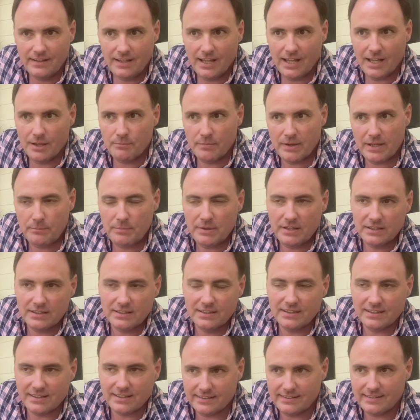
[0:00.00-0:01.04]
It may be a
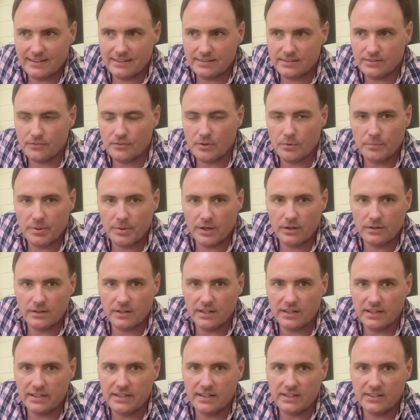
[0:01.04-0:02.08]
little excessive compared to
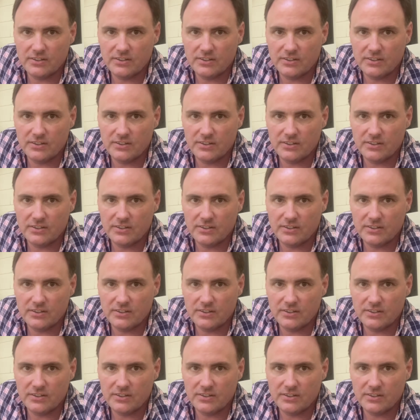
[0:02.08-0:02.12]
cleaning